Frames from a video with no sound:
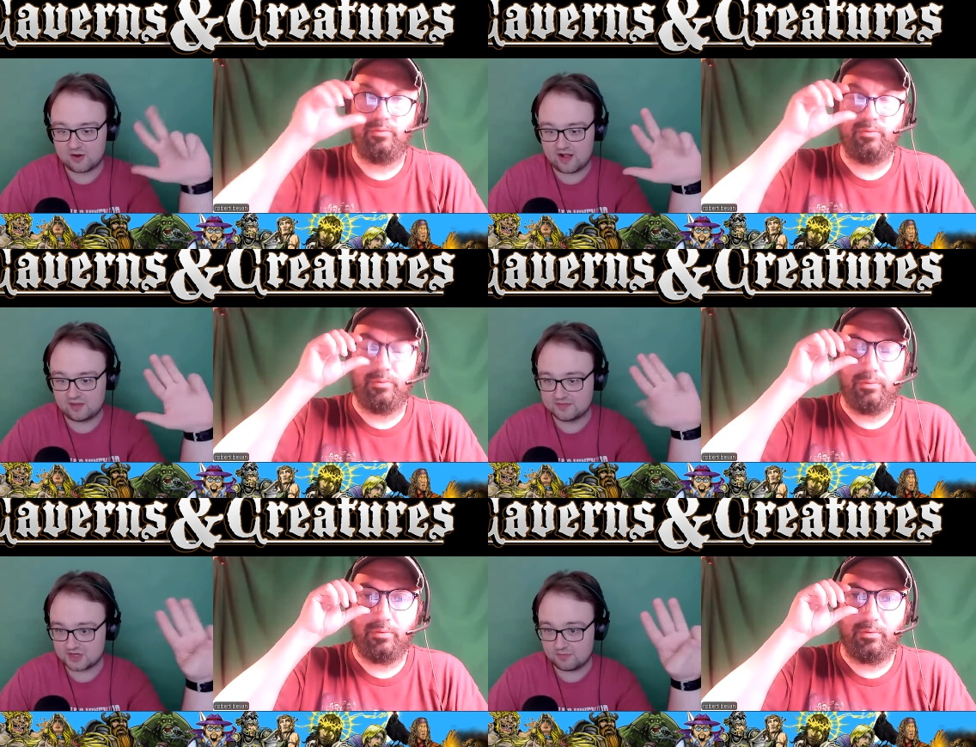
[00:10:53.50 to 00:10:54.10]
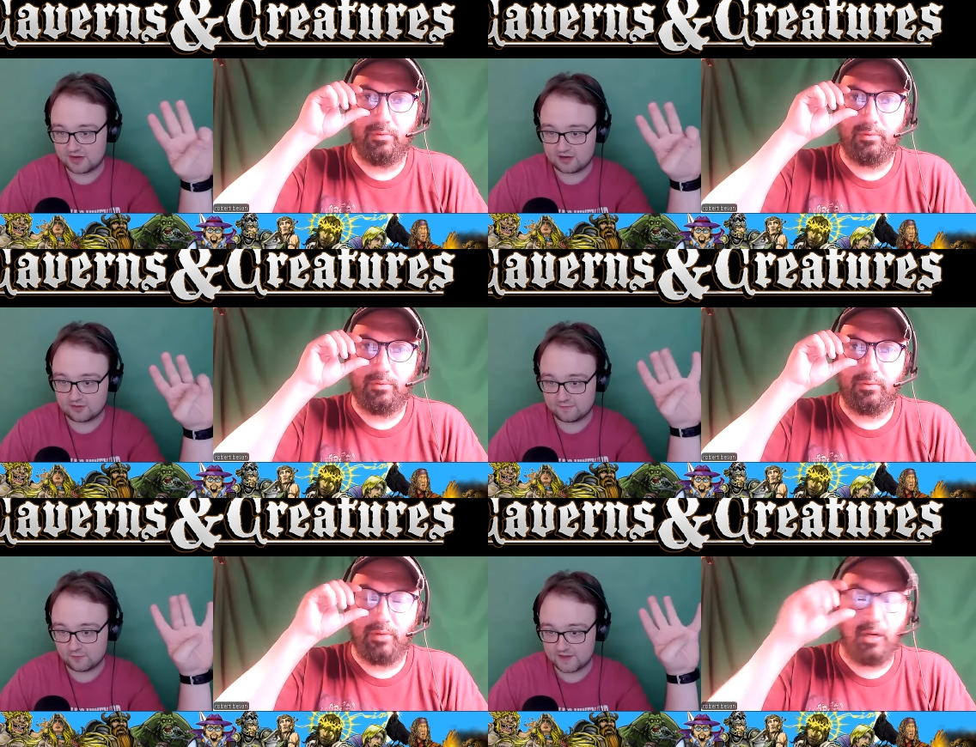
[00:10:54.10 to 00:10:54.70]
Speaker 1: Elements, and Open Hand are the
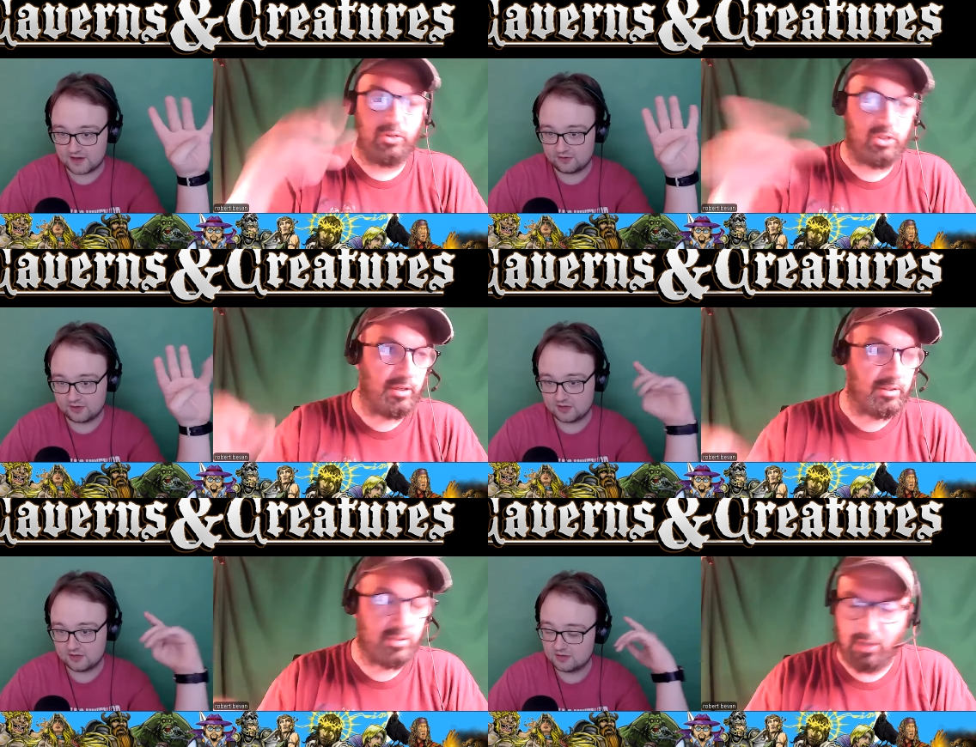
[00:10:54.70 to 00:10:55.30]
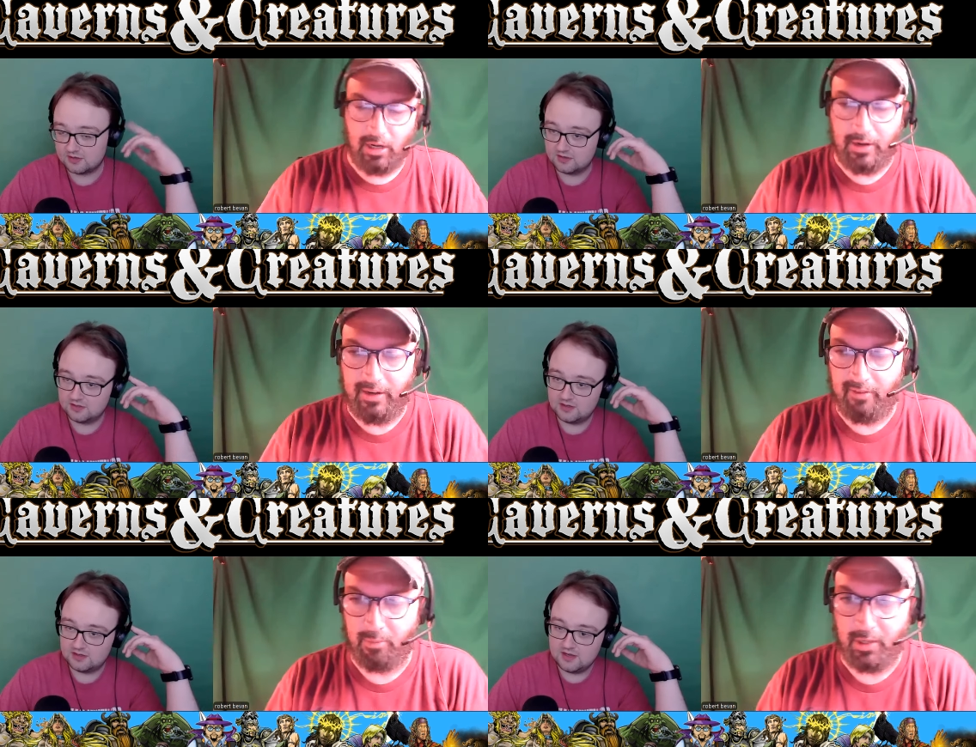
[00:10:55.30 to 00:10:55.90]
four that they oh, included. Oh shucks! All
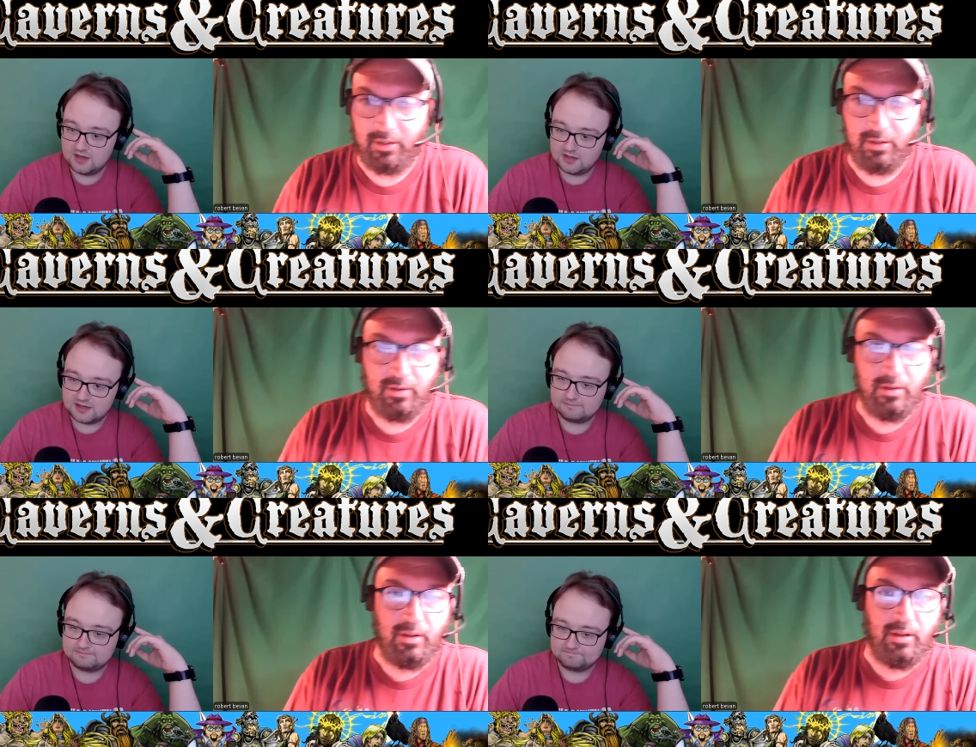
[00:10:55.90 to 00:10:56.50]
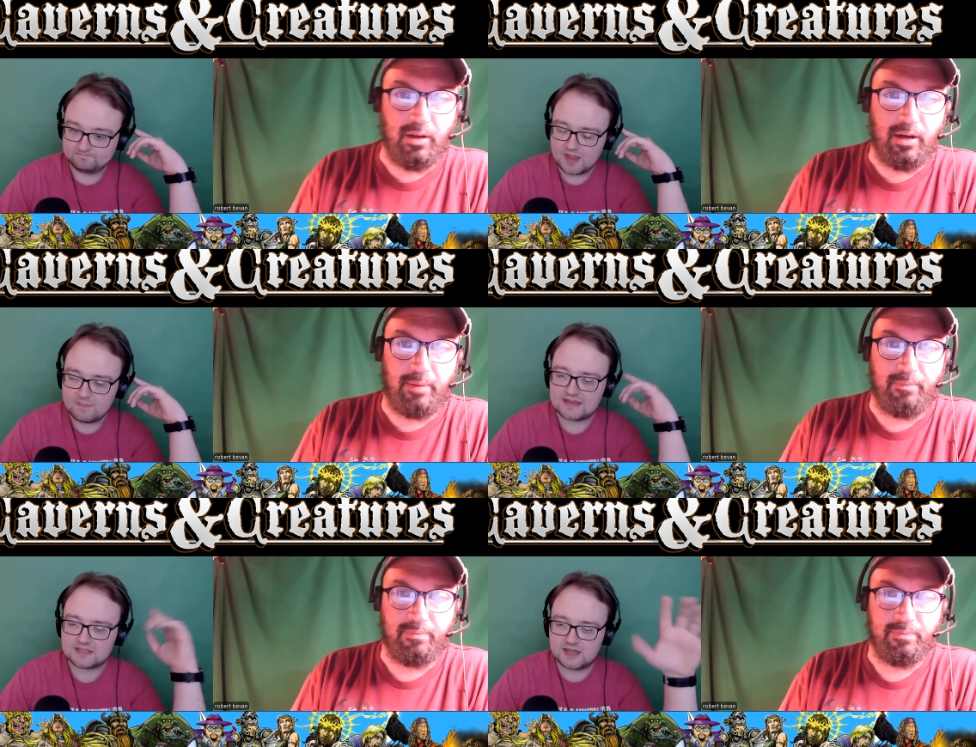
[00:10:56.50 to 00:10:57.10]
right, never mind.
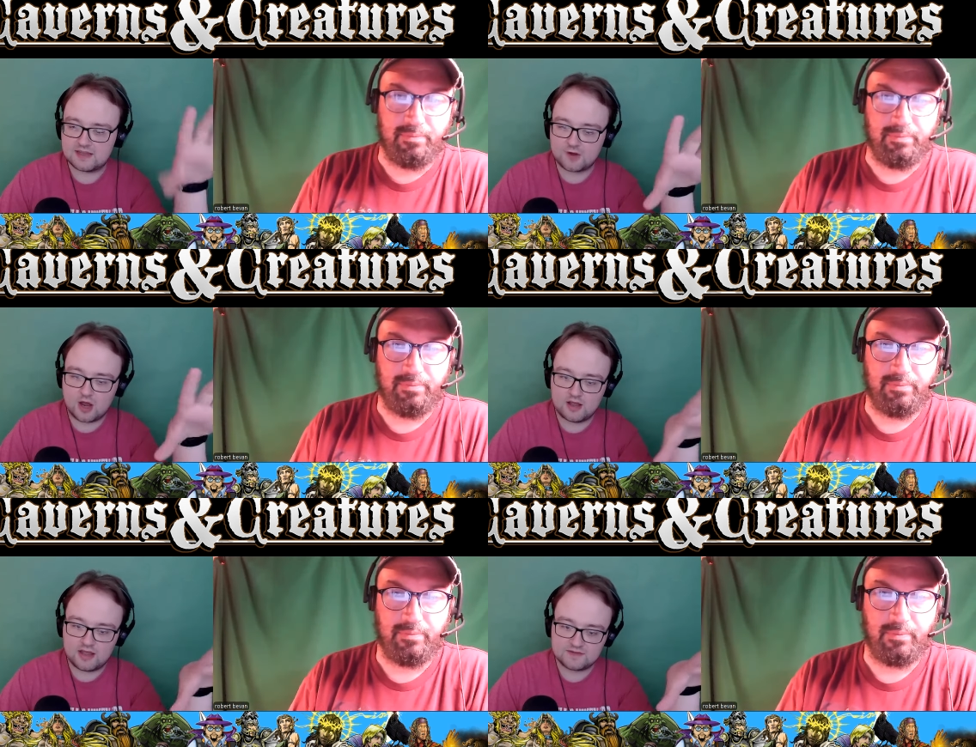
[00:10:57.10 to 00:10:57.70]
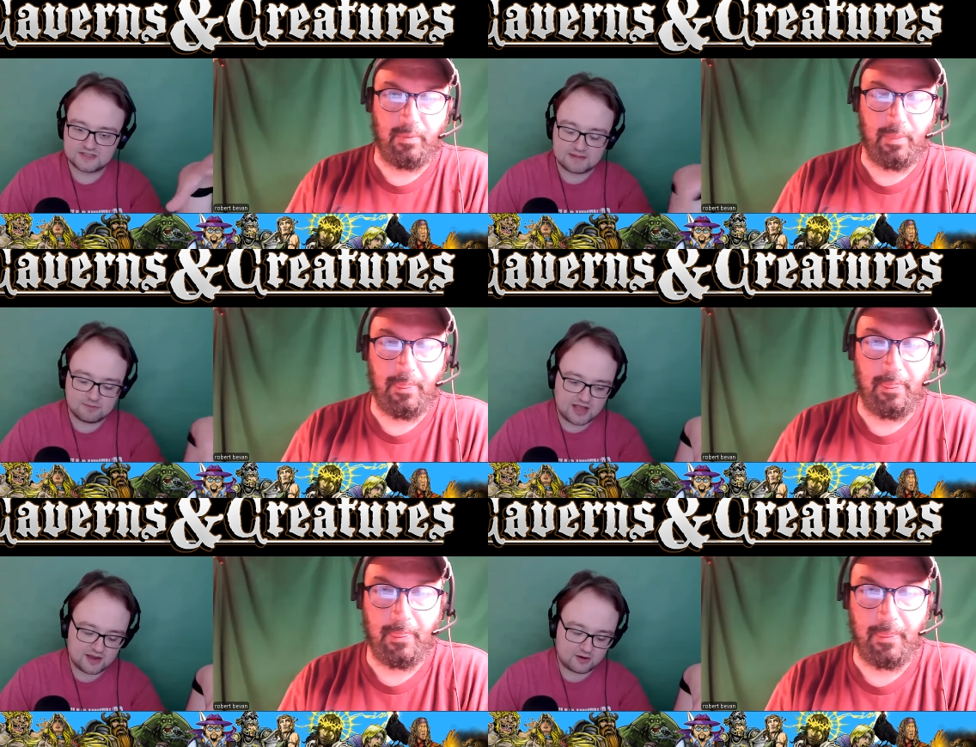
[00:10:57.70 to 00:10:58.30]
Basically, um, if an if a
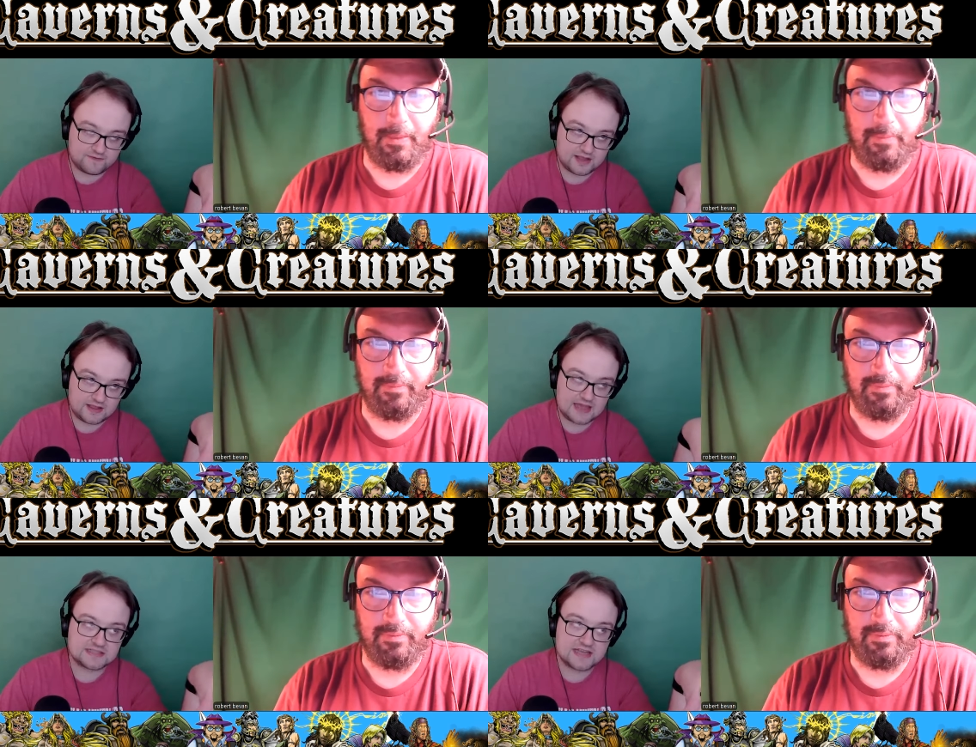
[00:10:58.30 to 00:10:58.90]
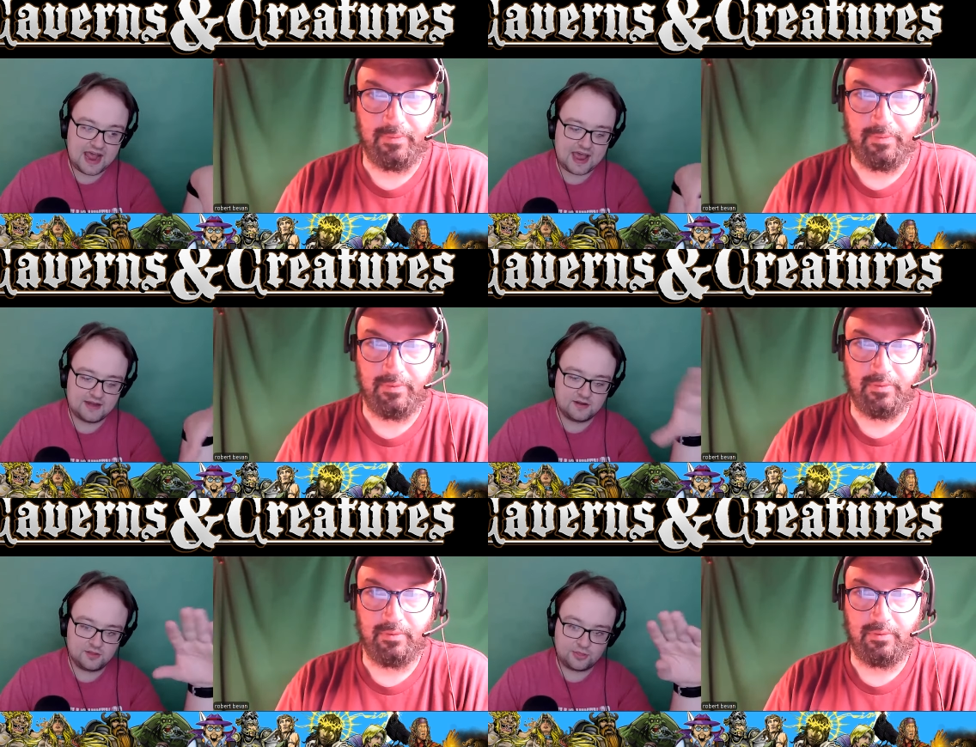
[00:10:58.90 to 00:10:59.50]
subclass or if a class had
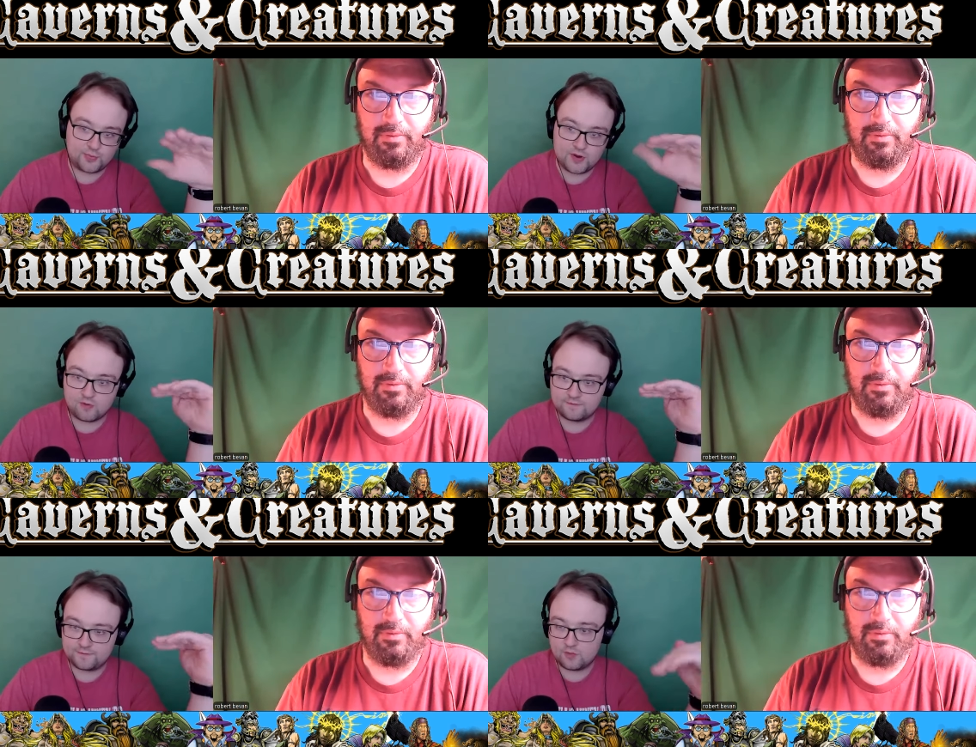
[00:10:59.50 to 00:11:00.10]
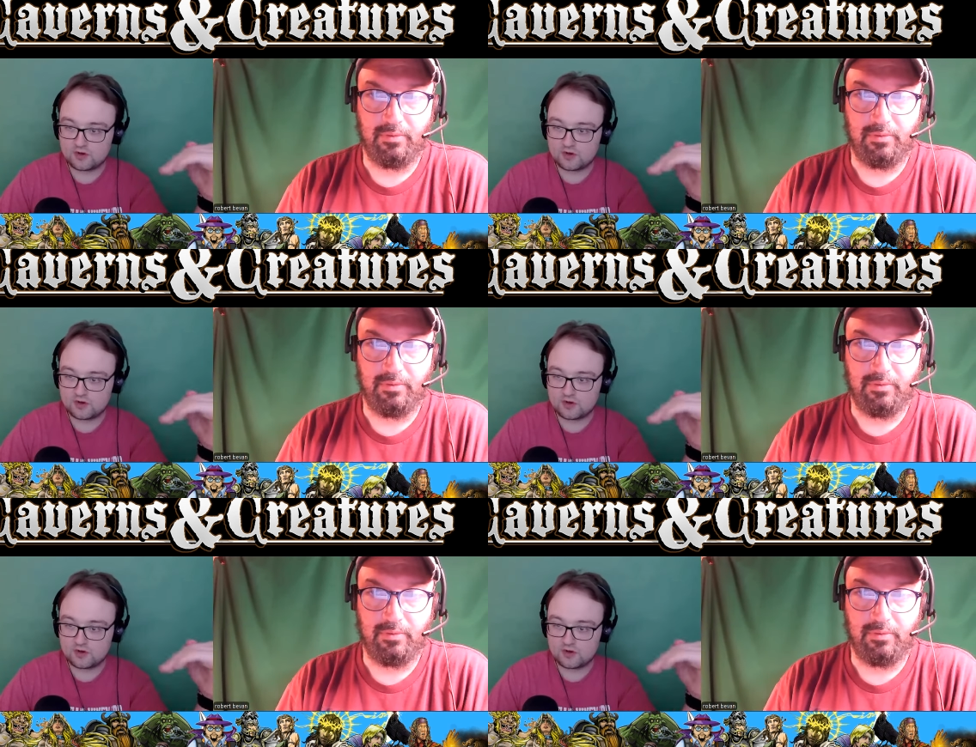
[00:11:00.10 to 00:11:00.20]
three or fewer